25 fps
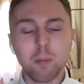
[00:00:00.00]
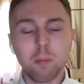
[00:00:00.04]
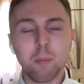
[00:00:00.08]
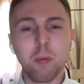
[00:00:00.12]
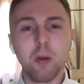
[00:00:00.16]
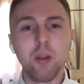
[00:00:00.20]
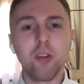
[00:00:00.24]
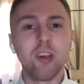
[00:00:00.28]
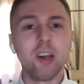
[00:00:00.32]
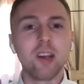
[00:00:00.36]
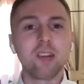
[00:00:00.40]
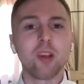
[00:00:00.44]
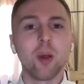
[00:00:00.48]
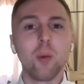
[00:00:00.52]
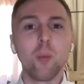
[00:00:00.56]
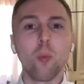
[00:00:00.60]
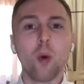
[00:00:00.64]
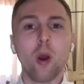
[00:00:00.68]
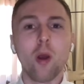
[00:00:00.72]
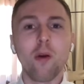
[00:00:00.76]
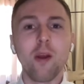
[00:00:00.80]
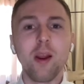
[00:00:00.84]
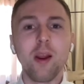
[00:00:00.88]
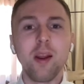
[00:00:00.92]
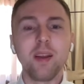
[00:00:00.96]
But Jess, I'm
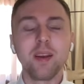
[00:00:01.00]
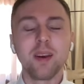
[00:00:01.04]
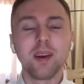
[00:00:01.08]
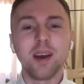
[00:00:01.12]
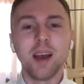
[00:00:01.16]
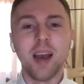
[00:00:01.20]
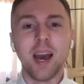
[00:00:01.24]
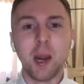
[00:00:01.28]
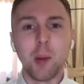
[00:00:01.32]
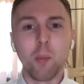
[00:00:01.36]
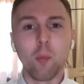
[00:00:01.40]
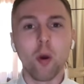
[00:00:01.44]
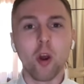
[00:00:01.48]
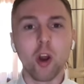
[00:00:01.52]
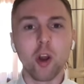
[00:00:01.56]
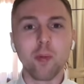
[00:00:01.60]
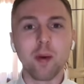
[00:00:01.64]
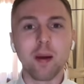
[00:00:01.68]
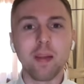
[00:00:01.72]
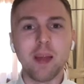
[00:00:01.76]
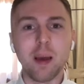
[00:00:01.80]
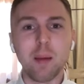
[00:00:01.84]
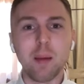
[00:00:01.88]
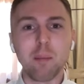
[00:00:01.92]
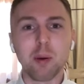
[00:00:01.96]
worried, and I'm worried
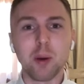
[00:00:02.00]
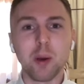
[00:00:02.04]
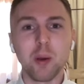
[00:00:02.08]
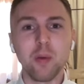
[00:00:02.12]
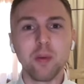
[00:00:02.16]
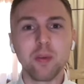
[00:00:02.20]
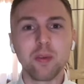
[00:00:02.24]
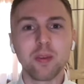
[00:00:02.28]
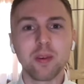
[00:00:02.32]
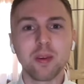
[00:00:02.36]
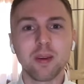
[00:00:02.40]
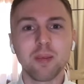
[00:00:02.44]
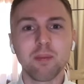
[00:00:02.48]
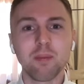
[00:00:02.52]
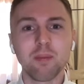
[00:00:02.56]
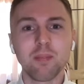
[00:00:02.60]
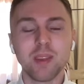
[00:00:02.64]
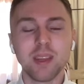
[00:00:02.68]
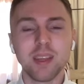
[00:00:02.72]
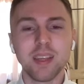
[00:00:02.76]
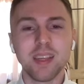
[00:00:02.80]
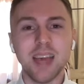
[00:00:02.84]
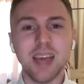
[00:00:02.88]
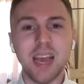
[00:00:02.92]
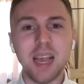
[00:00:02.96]
about that post.
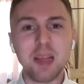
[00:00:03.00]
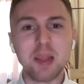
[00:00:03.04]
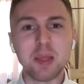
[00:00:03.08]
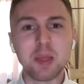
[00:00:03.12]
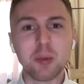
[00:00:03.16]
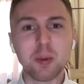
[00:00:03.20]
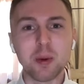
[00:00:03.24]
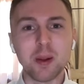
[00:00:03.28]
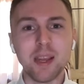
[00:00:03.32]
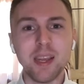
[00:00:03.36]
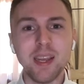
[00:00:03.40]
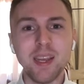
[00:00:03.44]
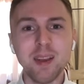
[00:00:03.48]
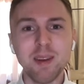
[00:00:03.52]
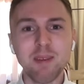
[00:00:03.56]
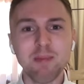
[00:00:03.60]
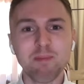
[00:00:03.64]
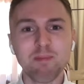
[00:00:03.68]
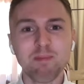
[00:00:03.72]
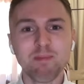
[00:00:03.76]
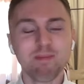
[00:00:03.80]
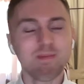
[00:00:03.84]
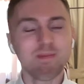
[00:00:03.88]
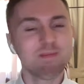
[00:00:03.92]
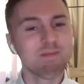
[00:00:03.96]
Gate 3,
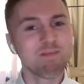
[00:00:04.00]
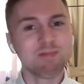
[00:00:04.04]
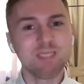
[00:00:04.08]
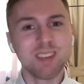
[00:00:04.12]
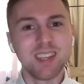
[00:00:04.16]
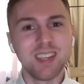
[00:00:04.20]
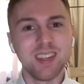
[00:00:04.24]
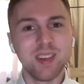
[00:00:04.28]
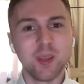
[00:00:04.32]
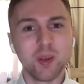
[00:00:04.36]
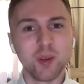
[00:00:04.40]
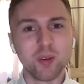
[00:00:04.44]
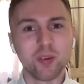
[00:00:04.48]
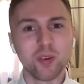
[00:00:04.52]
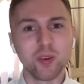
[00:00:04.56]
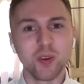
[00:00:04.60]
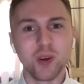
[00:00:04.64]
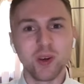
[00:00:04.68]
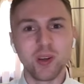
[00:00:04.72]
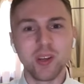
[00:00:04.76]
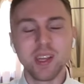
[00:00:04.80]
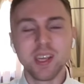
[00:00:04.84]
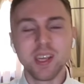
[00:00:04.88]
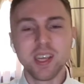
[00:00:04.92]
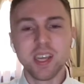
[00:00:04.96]
not
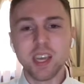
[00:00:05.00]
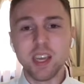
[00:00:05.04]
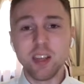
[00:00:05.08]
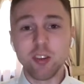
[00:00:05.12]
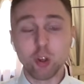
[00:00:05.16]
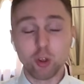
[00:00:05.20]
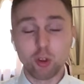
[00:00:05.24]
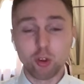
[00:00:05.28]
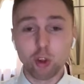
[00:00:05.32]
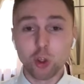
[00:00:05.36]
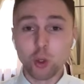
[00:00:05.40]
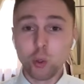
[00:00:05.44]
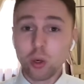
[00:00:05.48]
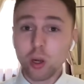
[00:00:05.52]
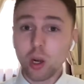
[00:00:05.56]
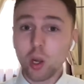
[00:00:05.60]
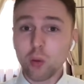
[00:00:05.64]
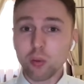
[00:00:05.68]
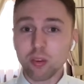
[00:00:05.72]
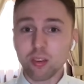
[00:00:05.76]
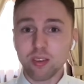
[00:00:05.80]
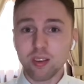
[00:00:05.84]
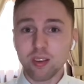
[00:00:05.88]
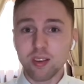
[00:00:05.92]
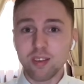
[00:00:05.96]
sure. He's got two
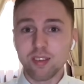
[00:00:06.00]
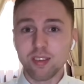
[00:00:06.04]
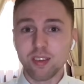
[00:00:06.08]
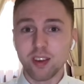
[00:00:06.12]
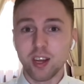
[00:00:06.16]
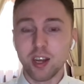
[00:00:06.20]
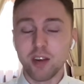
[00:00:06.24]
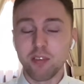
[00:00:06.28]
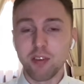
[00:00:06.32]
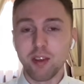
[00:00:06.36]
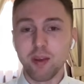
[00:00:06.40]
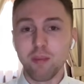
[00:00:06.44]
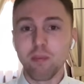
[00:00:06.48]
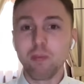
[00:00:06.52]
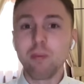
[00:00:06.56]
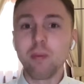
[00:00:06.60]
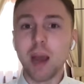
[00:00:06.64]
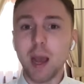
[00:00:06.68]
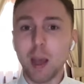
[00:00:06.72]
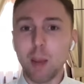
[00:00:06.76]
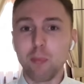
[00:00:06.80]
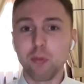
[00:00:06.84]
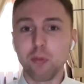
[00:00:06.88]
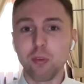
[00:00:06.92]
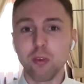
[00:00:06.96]
closers inside of him.
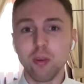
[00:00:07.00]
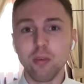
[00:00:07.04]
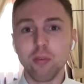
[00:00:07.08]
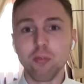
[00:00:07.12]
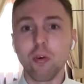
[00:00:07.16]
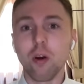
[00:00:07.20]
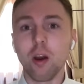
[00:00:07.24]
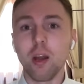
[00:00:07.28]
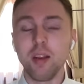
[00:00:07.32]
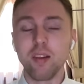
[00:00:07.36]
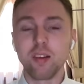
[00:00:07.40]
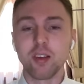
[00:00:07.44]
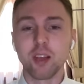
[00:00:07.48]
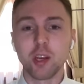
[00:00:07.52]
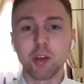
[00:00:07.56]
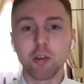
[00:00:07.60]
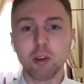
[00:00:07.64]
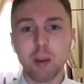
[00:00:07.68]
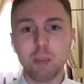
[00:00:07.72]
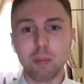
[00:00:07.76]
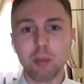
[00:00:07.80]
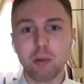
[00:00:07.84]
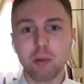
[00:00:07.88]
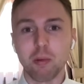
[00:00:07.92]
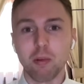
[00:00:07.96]
Absolutely fine. He's going to
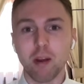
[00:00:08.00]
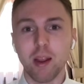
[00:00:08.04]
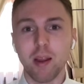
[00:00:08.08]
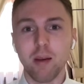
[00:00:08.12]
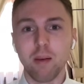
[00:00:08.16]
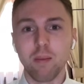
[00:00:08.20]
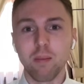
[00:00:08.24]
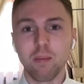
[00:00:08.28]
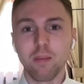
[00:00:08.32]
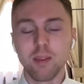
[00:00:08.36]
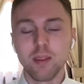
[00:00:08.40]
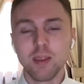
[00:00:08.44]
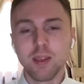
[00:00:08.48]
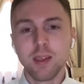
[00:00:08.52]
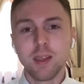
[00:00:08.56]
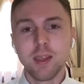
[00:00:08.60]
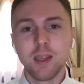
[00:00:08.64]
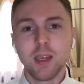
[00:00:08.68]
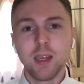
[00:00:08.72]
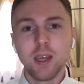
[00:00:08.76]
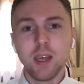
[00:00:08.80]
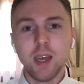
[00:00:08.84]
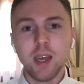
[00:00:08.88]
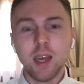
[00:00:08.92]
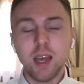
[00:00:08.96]
grab the rail.
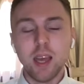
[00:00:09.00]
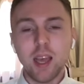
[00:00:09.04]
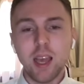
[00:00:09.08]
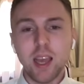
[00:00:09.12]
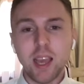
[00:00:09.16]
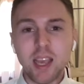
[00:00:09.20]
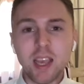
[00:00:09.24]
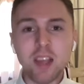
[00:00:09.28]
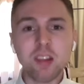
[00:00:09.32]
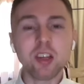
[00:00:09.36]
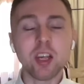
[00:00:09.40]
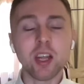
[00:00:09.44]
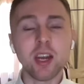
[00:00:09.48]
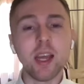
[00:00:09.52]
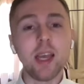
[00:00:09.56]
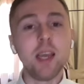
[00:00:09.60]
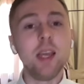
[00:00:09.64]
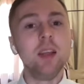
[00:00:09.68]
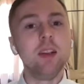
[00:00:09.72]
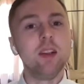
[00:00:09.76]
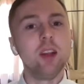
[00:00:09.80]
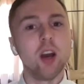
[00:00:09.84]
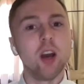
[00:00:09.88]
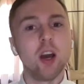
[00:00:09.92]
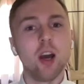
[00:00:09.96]
He's going to
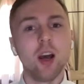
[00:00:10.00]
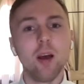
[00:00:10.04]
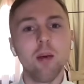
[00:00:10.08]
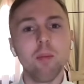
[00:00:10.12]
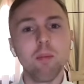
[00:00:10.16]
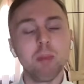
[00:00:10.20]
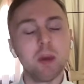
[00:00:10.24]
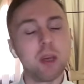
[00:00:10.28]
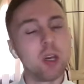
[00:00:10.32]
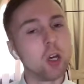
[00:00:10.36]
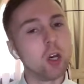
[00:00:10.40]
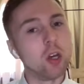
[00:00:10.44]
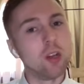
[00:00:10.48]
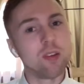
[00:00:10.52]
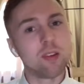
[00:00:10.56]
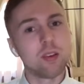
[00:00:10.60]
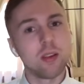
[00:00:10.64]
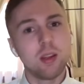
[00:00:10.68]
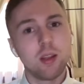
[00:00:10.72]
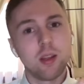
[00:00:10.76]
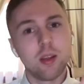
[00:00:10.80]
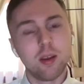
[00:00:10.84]
eat dirt because